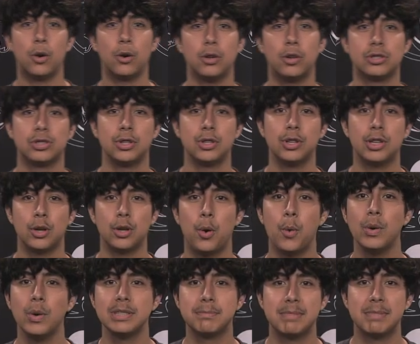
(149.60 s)
so you can
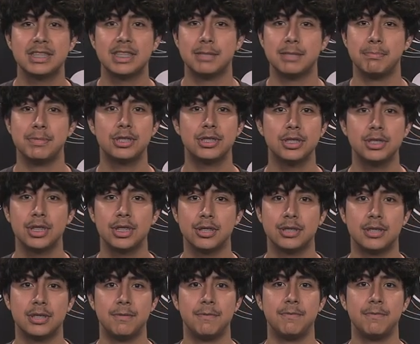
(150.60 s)
always message Mr.
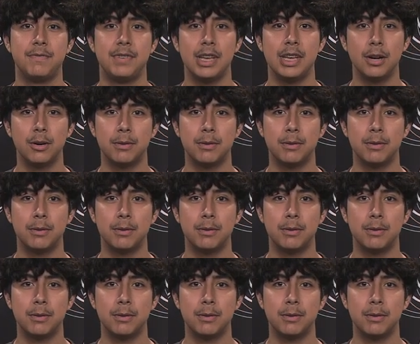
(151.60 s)
Tilton via